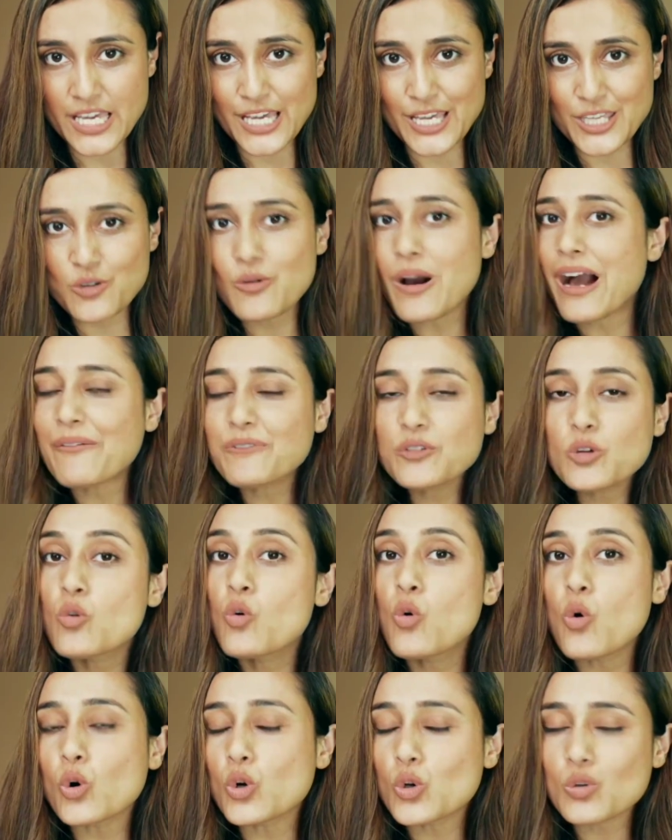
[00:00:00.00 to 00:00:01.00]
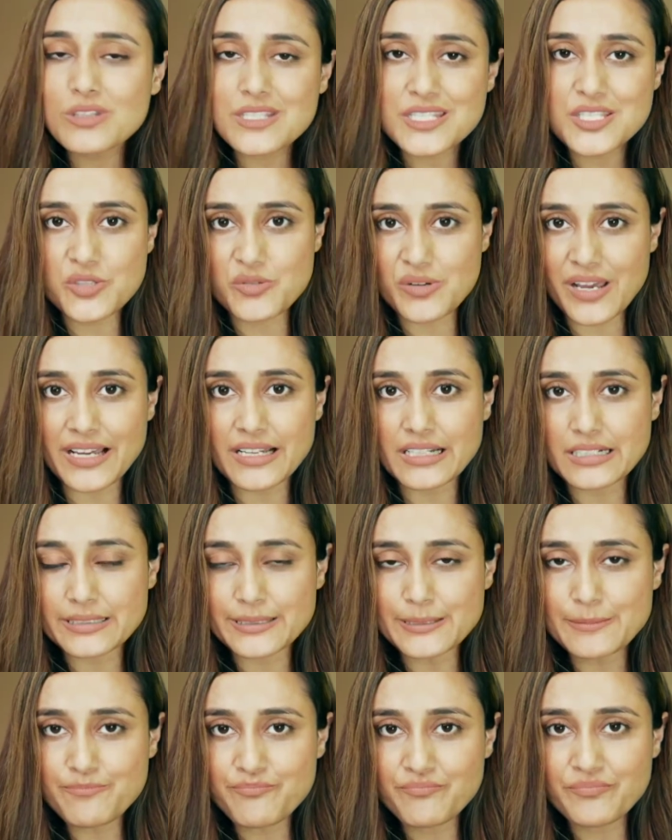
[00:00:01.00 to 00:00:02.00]
You have to go to this
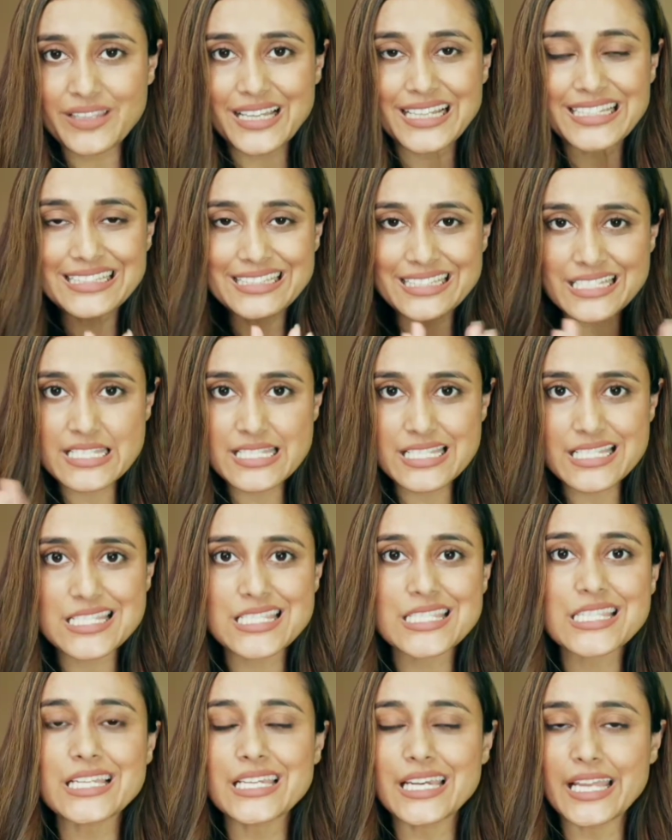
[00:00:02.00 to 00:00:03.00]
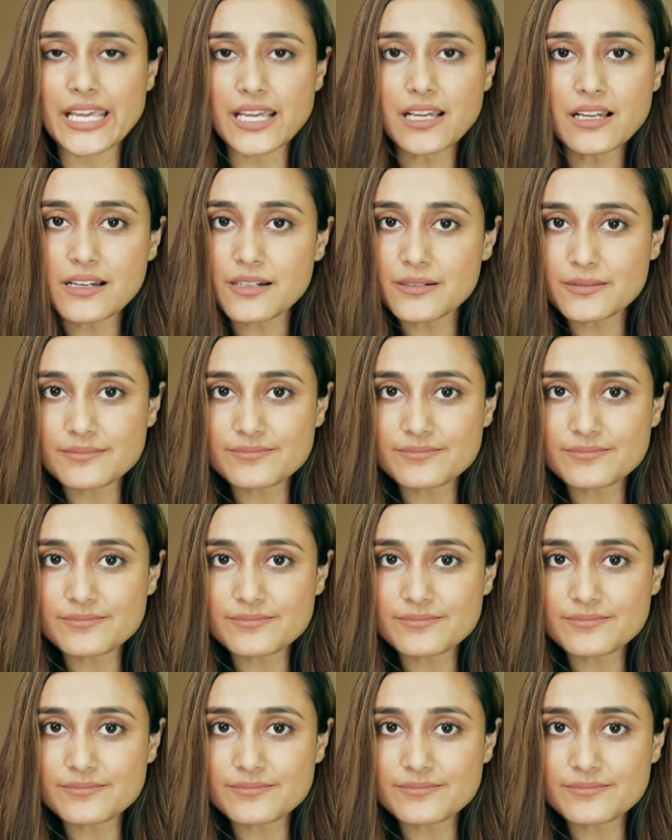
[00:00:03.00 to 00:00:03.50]
tracker. This is the link.